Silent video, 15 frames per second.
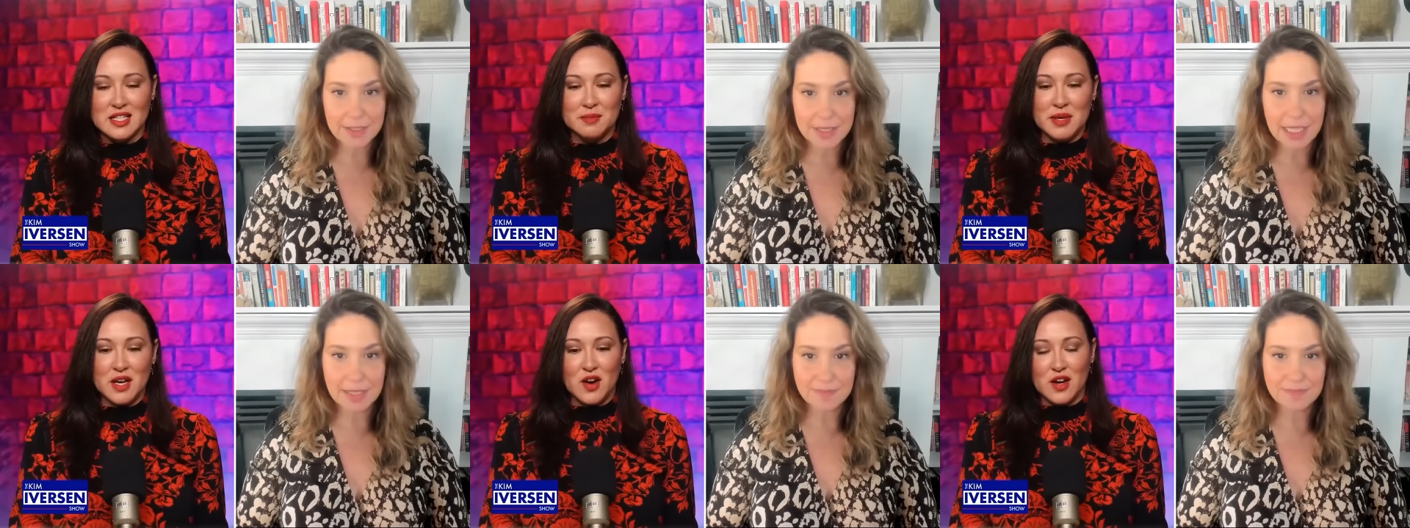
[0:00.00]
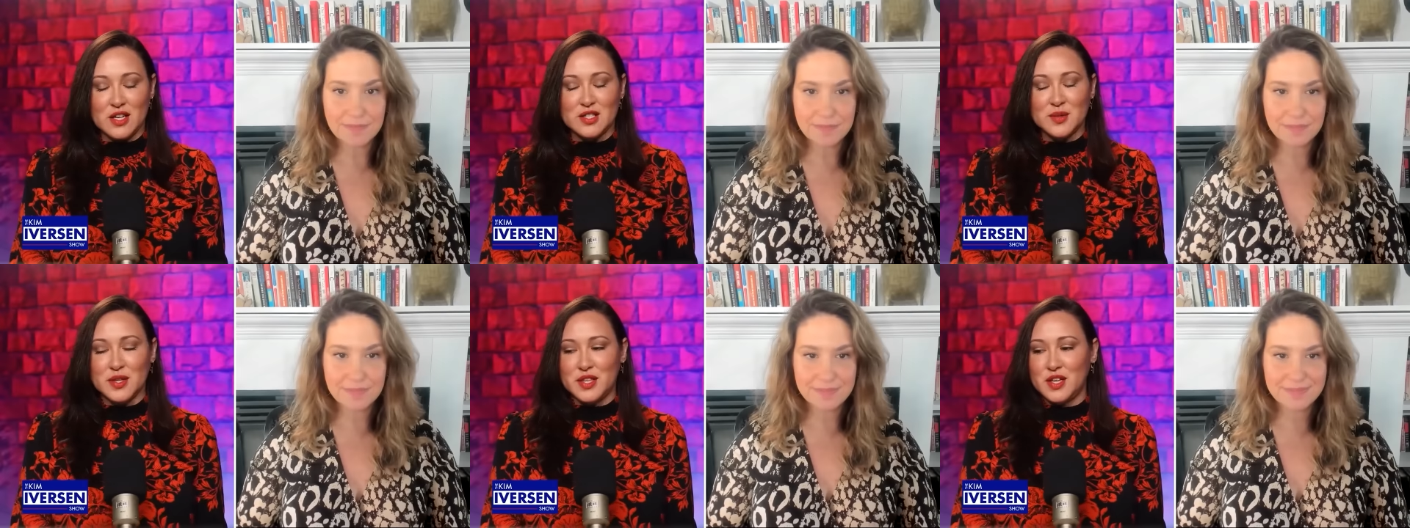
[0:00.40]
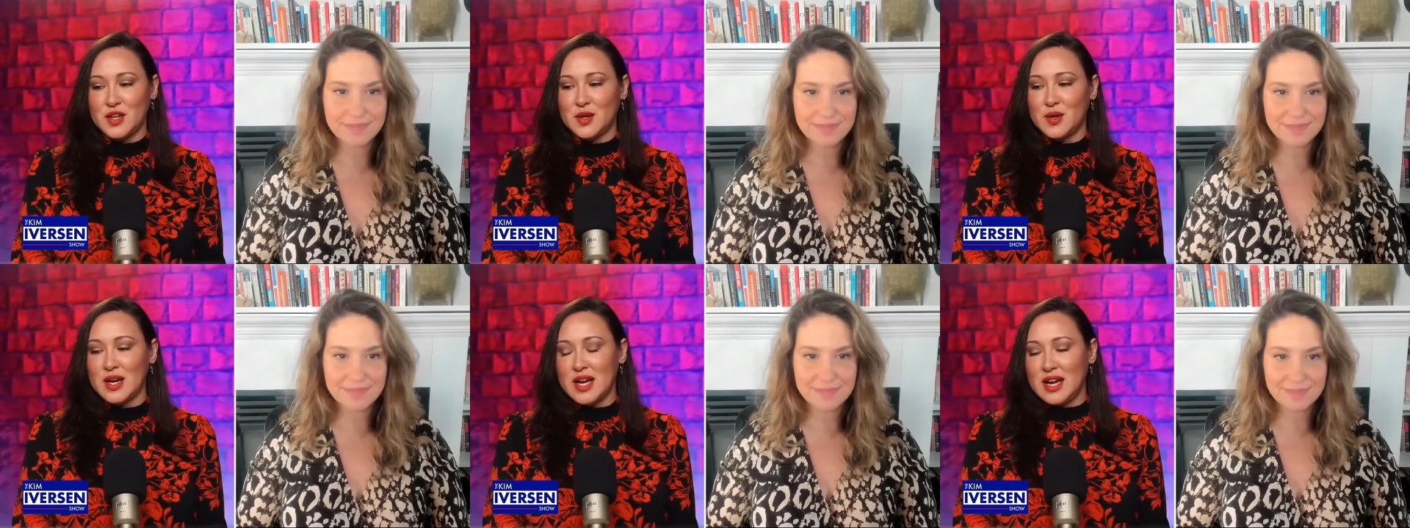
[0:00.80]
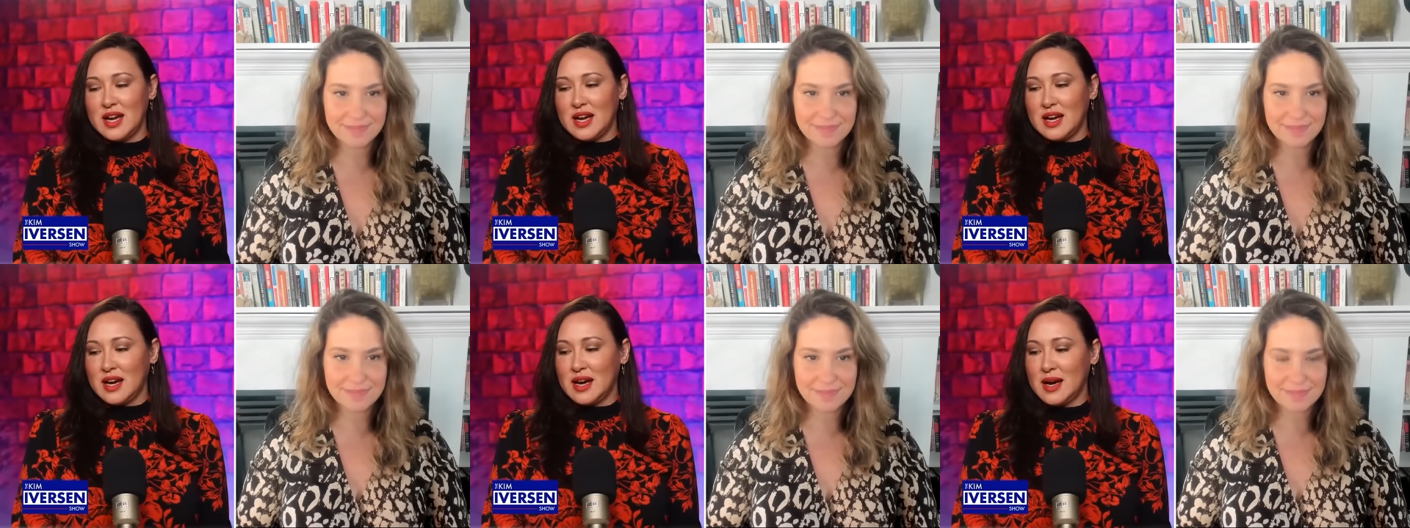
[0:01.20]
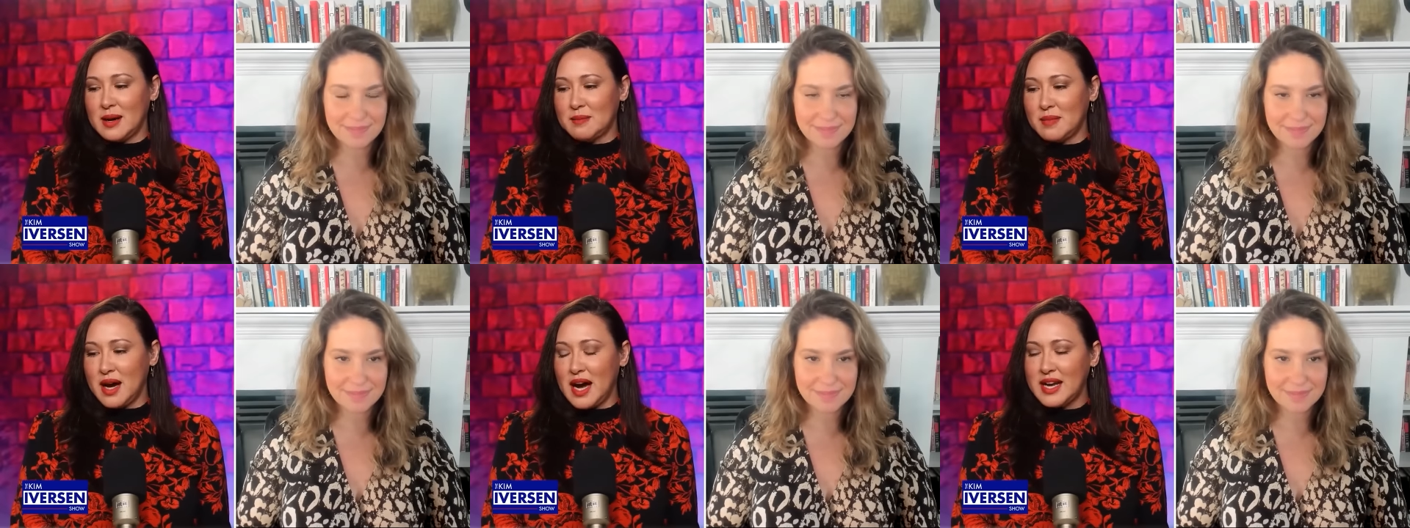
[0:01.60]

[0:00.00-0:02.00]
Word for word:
Speaker 1: to be honest with you. Um,